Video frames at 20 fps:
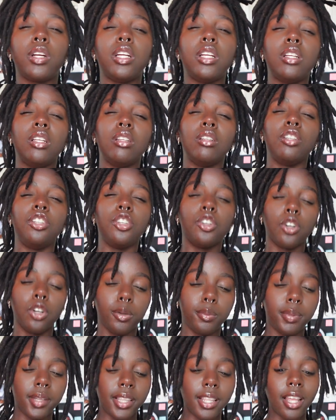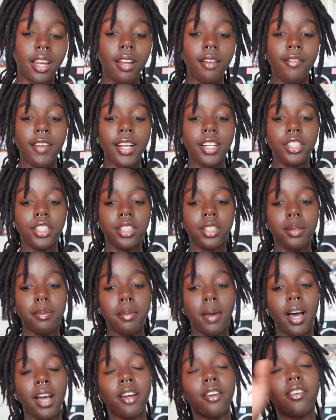in Europe, and then eventually
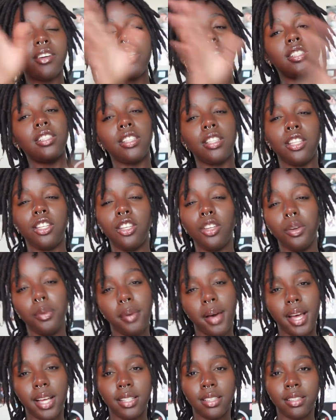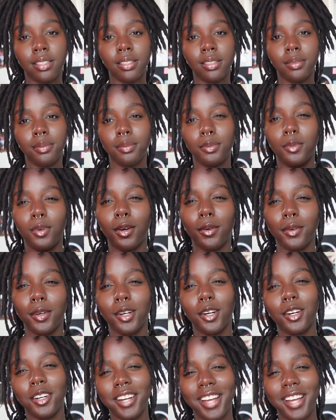migrated to the US, where we are